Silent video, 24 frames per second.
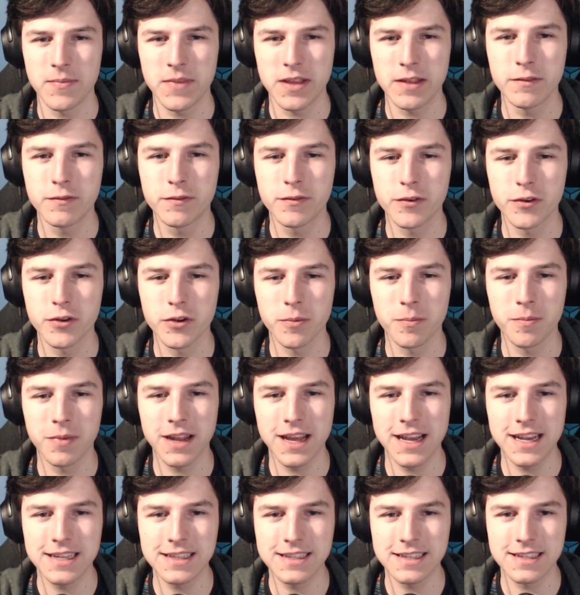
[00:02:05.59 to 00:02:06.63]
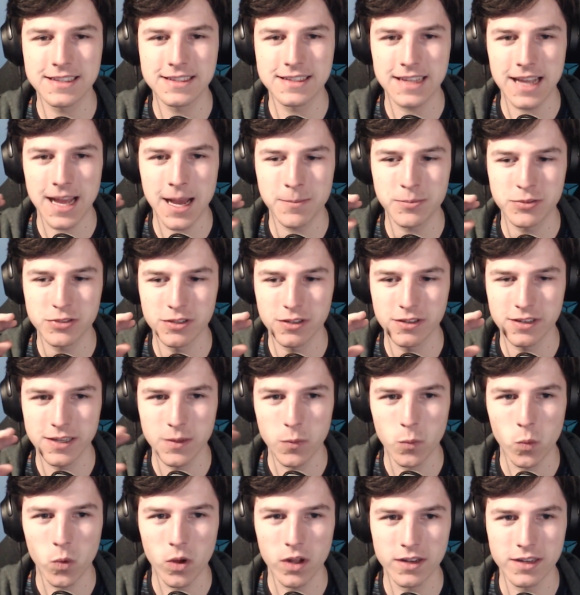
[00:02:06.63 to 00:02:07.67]
Infernal Blade did absolutely
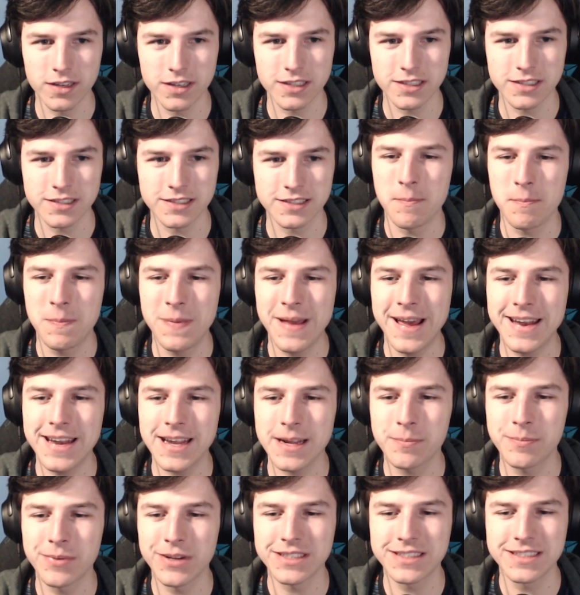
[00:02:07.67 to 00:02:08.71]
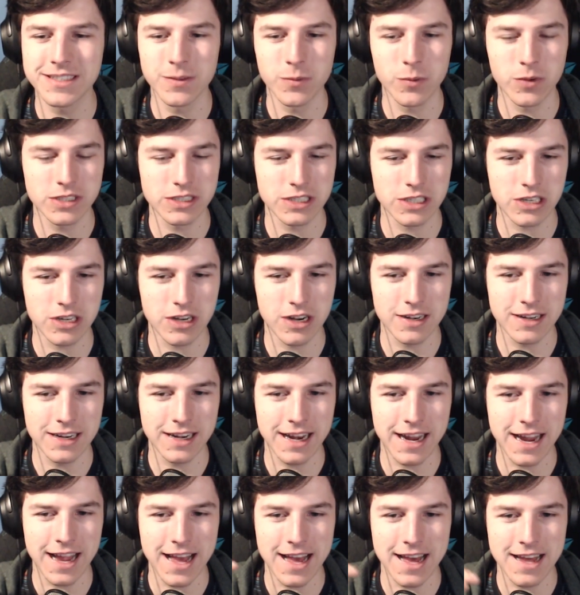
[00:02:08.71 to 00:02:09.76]
wonders. Panic Button was a card
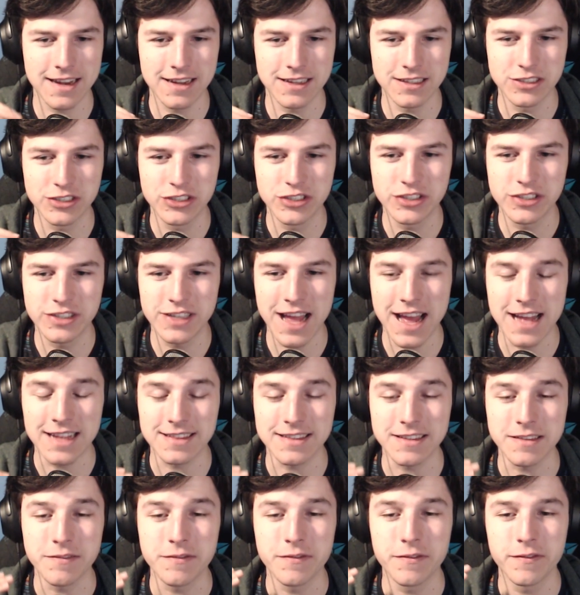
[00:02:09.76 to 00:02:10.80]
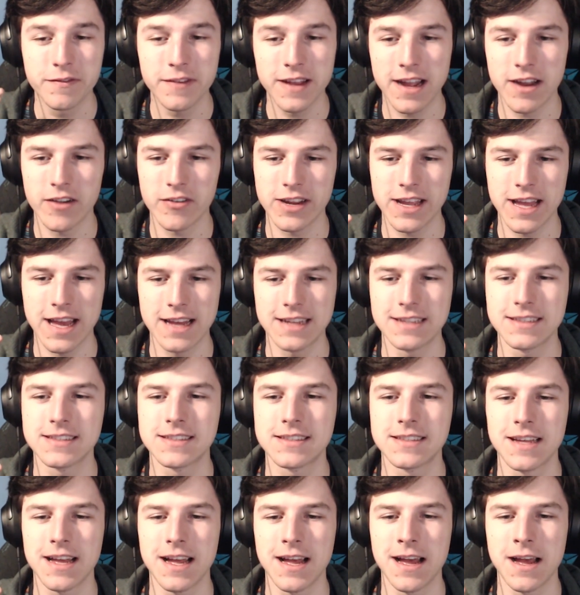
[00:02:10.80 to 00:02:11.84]
that I added at the very
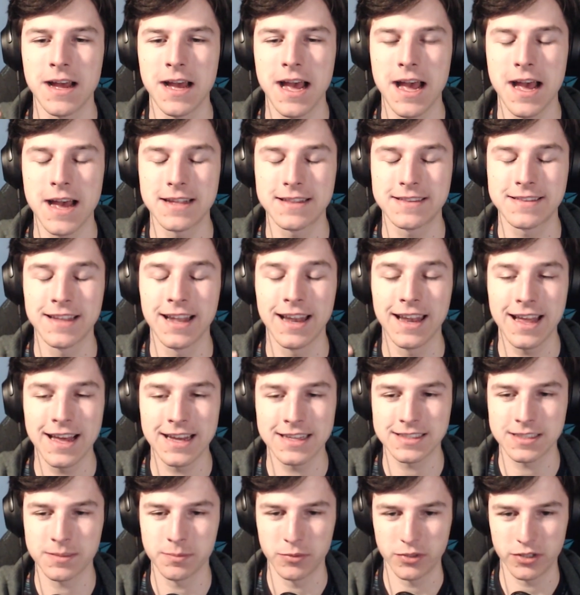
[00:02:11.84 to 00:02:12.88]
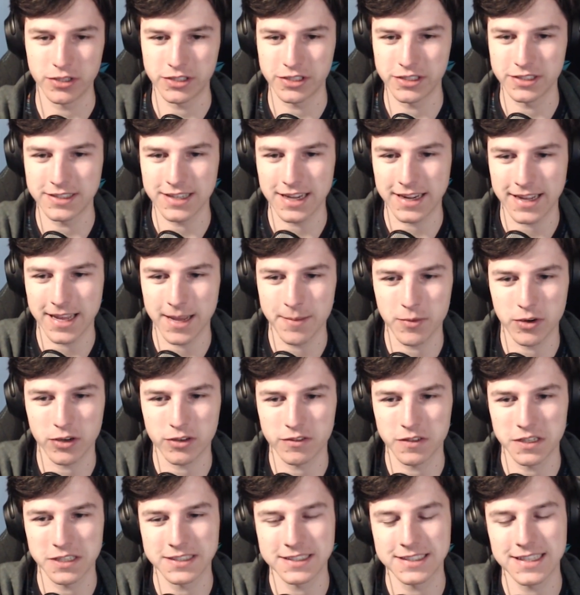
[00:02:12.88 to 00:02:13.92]
end, at the last merchant I came
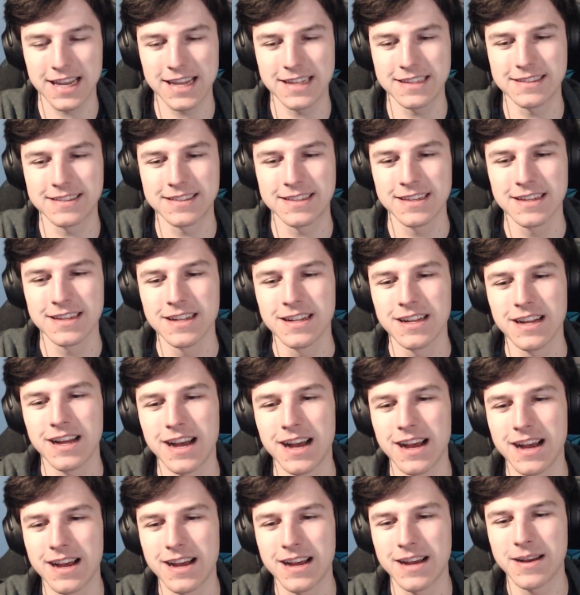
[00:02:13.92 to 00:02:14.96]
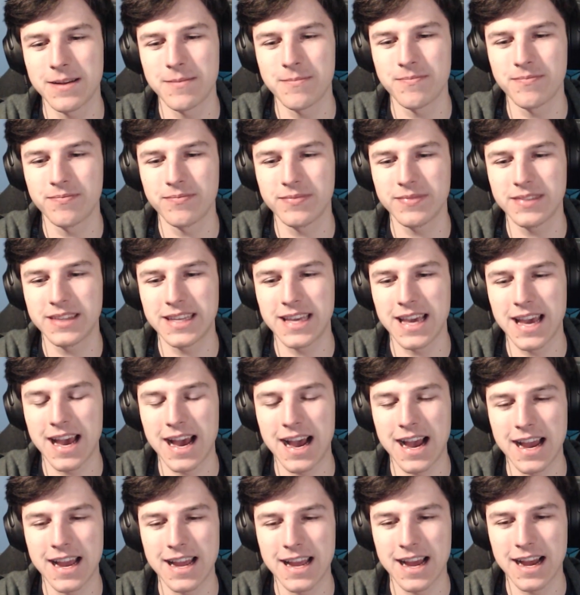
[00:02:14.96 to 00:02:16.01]
across, and yeah,
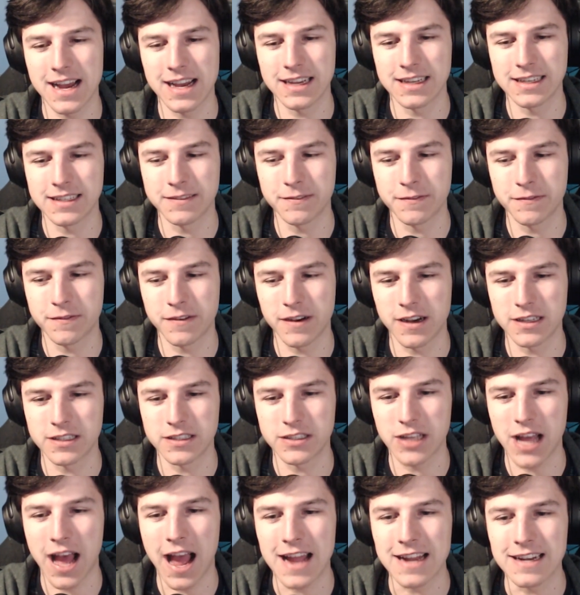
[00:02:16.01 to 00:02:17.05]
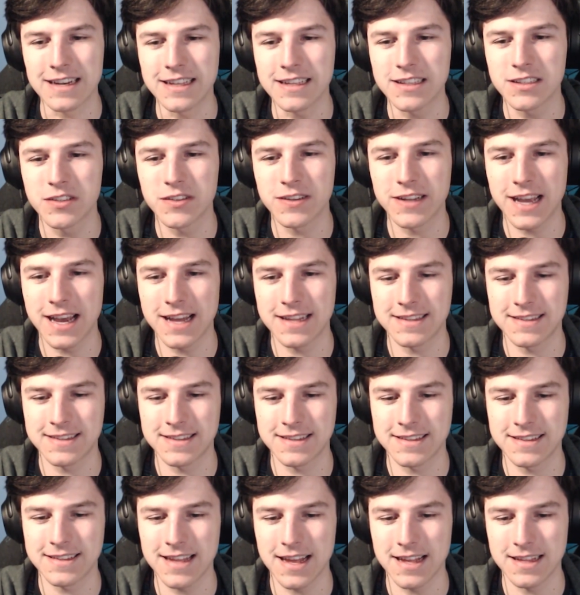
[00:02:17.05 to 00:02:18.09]
I thought I need to get
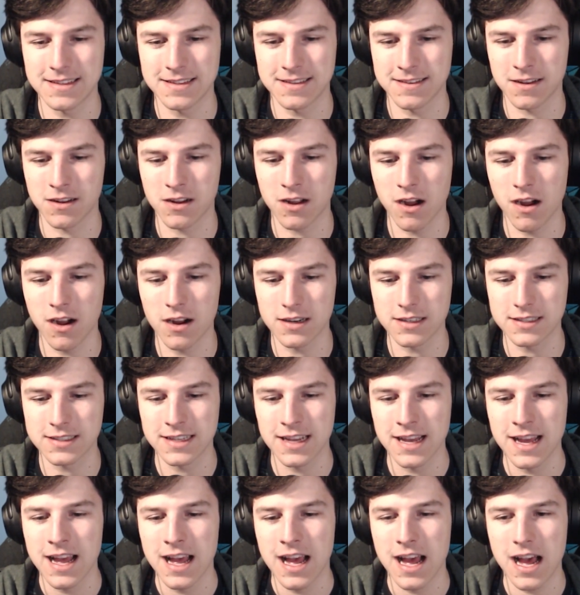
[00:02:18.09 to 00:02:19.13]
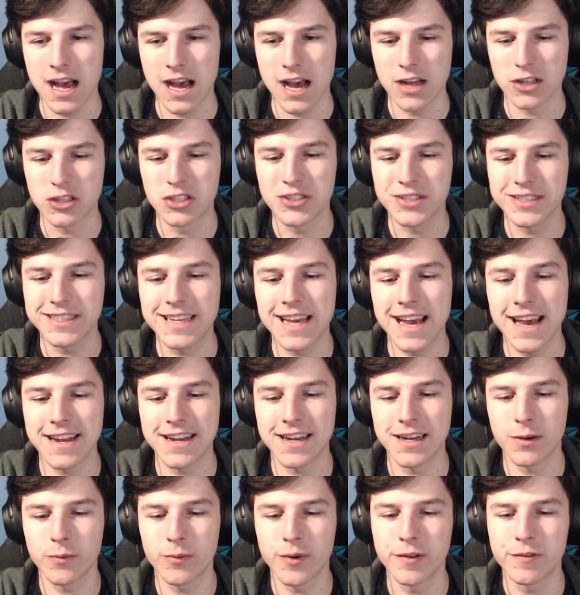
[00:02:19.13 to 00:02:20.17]
that card
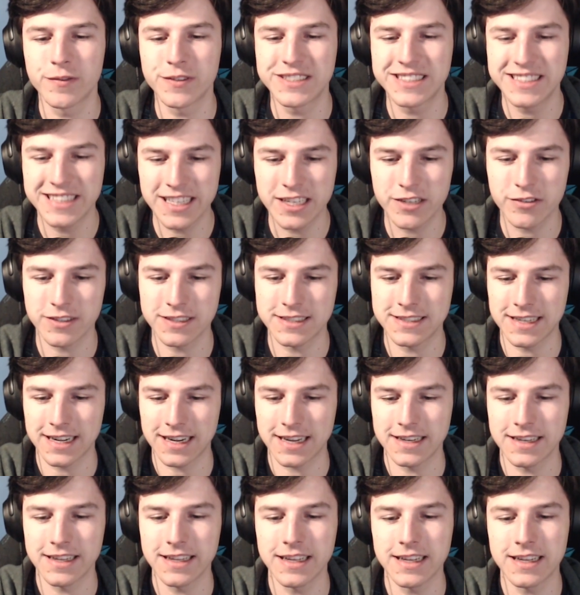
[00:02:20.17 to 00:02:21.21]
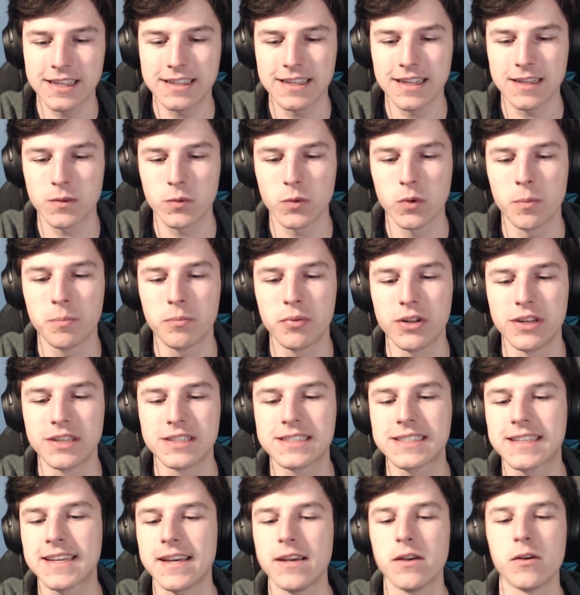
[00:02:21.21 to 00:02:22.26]
together with a secret technique that will put a
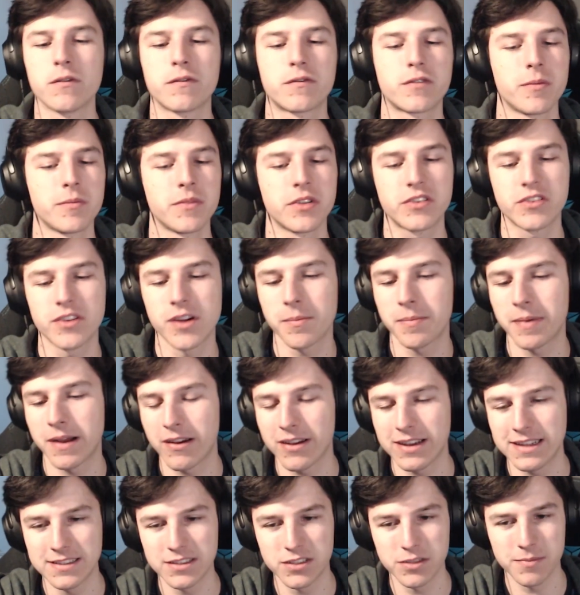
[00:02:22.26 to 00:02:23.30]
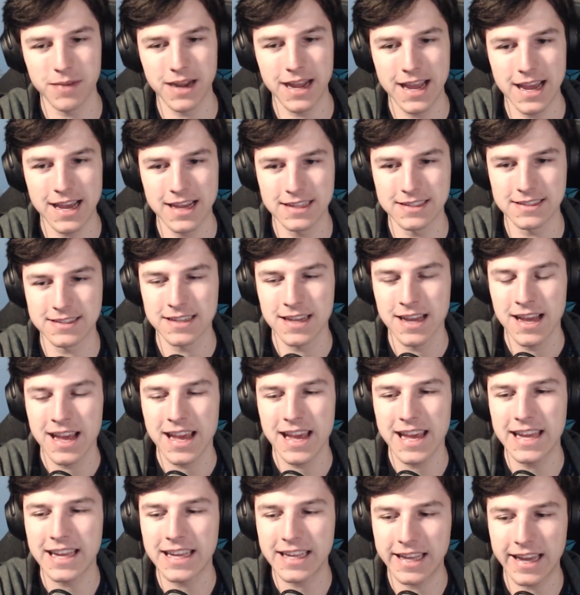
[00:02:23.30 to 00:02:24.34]
skill from the draw pile into my hand
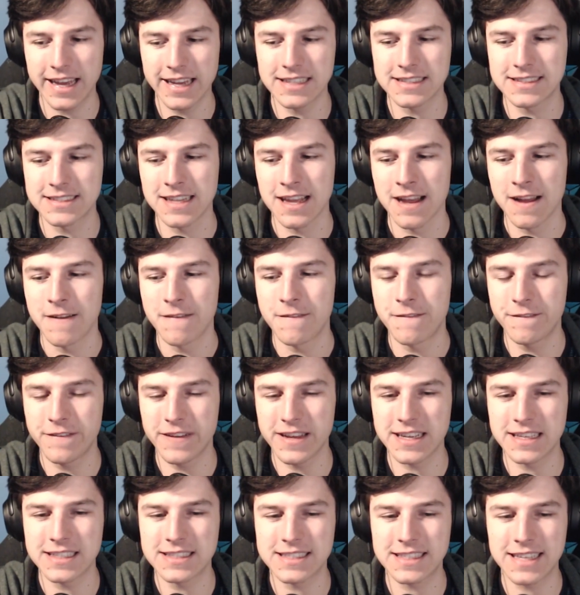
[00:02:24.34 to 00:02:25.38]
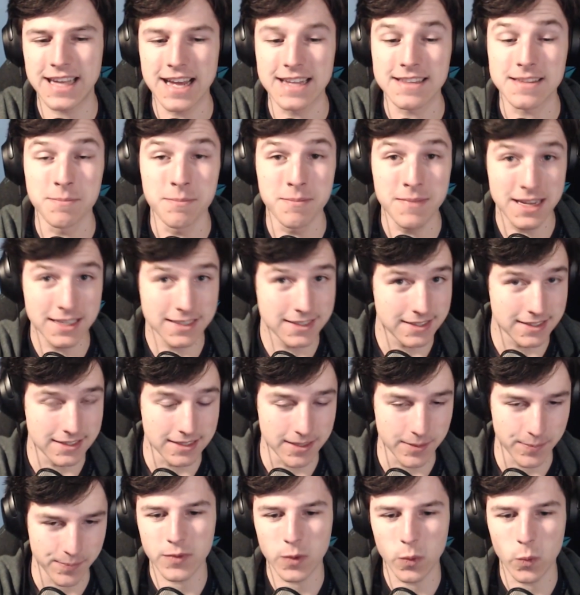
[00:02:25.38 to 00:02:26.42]
in case things get messy.